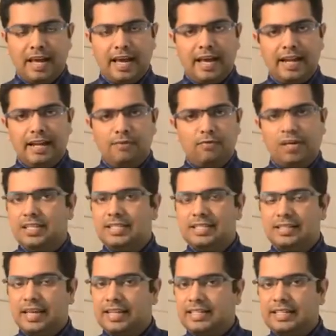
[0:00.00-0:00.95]
And
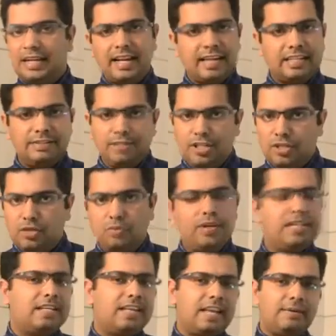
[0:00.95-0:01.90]
once the entire activity is
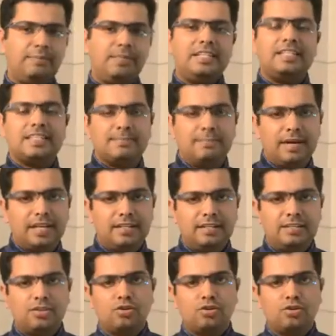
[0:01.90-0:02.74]
over, it can be dismantled.